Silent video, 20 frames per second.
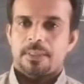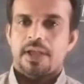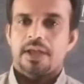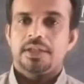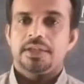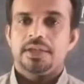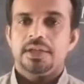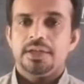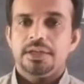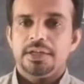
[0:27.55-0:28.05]

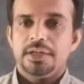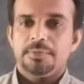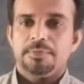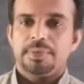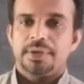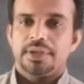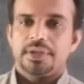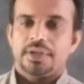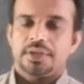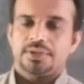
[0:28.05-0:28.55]
and
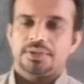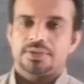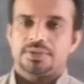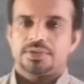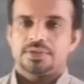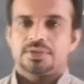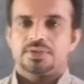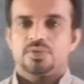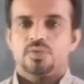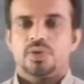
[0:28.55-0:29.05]

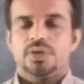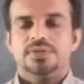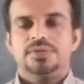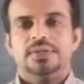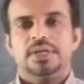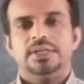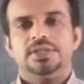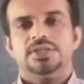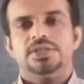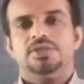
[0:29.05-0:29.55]
independence was
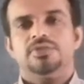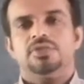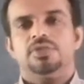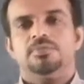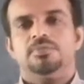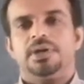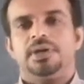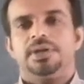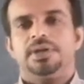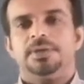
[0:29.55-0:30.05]

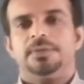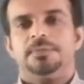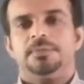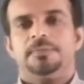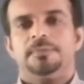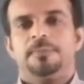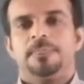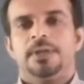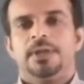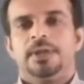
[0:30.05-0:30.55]
achieved by
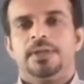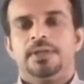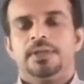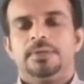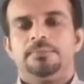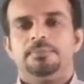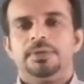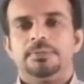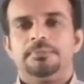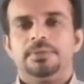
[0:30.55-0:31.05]

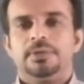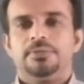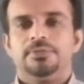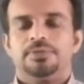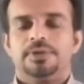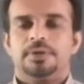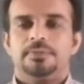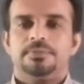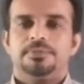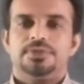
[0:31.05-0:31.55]
the people
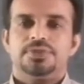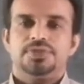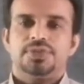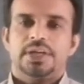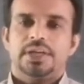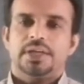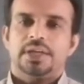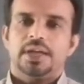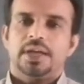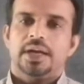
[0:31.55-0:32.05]
from
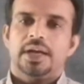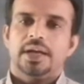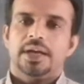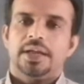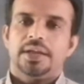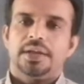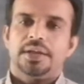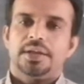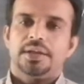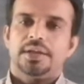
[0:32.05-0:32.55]
China
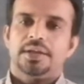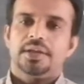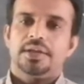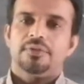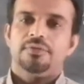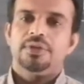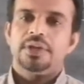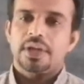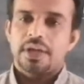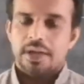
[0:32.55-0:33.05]

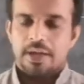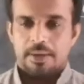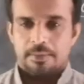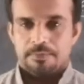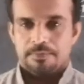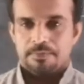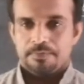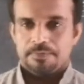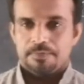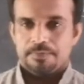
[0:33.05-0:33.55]
and Vietnam.